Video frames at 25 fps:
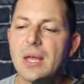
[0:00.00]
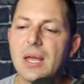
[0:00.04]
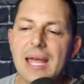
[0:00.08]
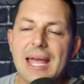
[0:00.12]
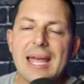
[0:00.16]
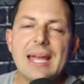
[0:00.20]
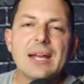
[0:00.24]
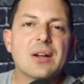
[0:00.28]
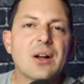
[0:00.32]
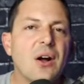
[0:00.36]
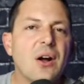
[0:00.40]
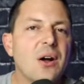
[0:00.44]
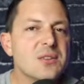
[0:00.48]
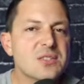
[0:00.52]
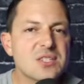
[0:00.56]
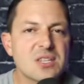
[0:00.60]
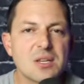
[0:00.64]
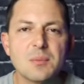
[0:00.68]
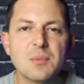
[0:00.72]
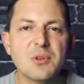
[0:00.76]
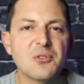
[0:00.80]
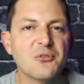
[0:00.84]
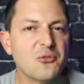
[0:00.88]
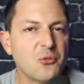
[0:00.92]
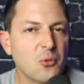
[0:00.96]
and cause
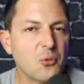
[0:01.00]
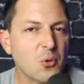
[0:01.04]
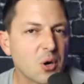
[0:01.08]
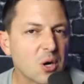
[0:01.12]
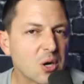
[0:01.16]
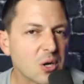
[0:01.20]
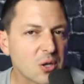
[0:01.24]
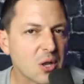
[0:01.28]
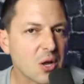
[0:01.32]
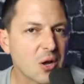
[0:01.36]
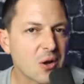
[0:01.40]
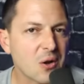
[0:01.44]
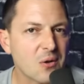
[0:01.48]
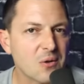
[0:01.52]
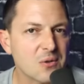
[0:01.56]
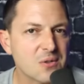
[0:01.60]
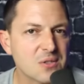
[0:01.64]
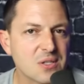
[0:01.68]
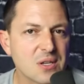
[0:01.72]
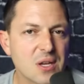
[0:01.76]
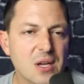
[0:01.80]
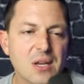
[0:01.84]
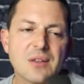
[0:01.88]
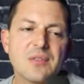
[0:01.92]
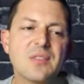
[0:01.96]
them to
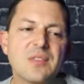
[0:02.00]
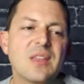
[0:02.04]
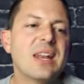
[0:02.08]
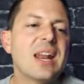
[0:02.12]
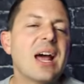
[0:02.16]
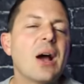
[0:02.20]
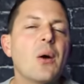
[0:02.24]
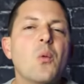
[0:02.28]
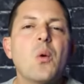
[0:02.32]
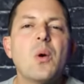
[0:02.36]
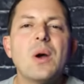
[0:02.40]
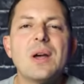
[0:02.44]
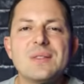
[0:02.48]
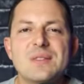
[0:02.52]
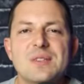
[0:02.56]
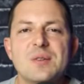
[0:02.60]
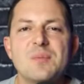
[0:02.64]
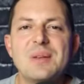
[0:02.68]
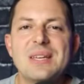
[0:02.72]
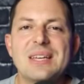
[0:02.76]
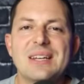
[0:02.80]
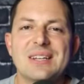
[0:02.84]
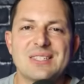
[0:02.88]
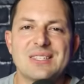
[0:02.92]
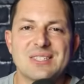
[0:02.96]
foreclose than I would to
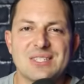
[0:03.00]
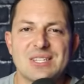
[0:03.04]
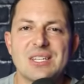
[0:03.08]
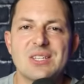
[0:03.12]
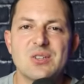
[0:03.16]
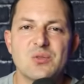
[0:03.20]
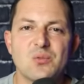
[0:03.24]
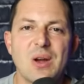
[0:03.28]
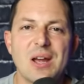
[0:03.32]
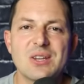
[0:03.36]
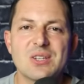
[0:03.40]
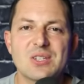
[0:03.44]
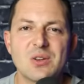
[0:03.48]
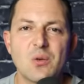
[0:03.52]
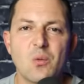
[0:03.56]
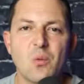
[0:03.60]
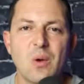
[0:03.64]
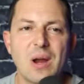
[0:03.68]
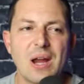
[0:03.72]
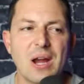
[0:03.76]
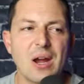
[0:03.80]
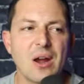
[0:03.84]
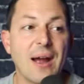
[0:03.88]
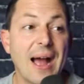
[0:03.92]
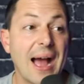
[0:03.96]
be in a situation
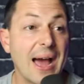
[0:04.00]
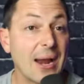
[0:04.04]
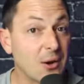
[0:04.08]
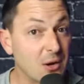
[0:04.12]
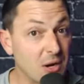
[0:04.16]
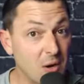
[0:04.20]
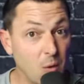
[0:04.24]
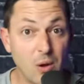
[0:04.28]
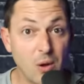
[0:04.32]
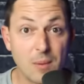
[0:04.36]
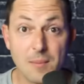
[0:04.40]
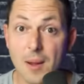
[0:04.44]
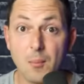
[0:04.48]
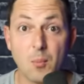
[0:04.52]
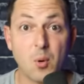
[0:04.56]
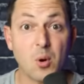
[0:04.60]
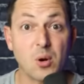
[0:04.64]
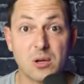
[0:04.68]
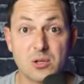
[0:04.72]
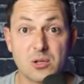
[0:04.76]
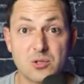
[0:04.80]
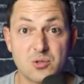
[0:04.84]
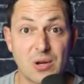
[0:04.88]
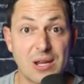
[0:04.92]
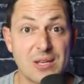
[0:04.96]
where I don't know what my
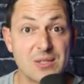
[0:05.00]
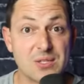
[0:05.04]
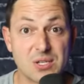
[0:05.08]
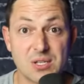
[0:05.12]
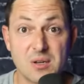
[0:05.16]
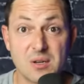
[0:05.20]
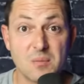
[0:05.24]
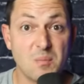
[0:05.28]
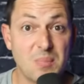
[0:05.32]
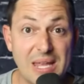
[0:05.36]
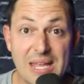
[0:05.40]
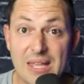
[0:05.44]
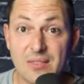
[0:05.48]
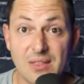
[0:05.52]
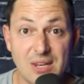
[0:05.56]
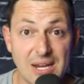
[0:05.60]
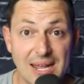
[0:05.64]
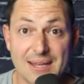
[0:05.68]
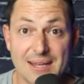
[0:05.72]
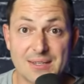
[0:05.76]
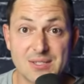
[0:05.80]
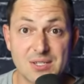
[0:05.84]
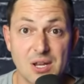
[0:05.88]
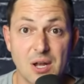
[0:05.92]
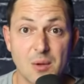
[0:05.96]
mortgage rate's going to be in the
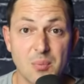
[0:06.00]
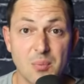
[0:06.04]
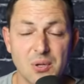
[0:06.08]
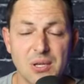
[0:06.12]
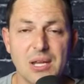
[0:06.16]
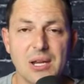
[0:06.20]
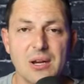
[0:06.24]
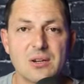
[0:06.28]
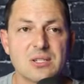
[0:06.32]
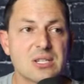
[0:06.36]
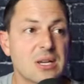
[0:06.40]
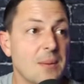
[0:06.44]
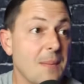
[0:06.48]
next couple years.